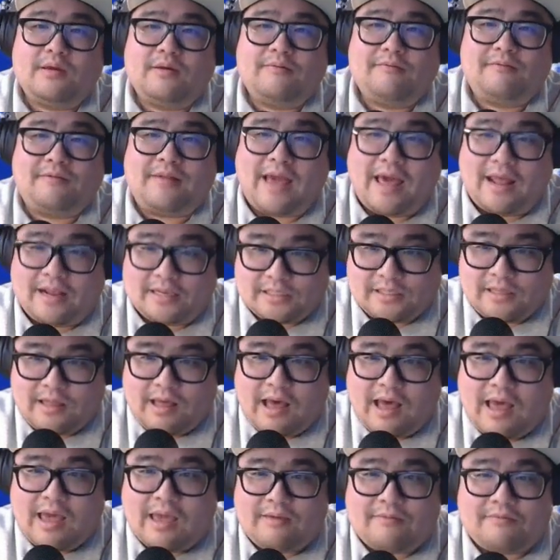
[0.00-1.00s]
Fanatics
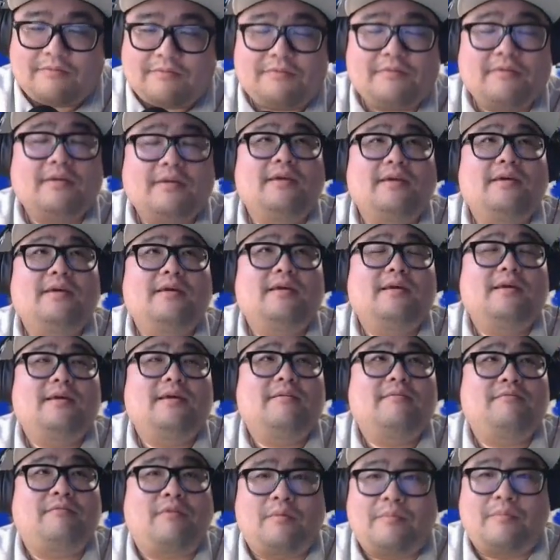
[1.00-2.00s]
Live,
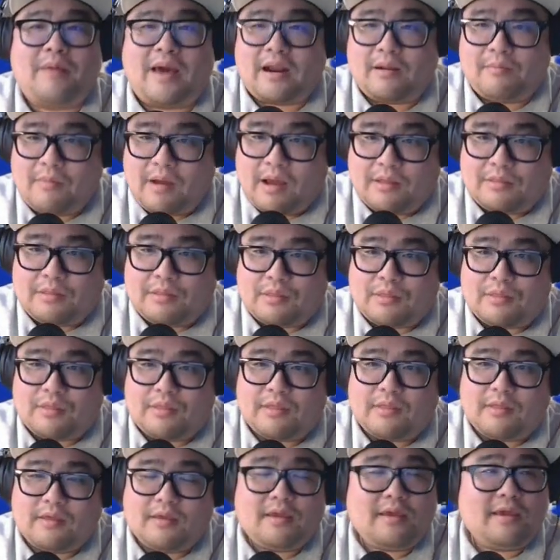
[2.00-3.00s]
for about a month.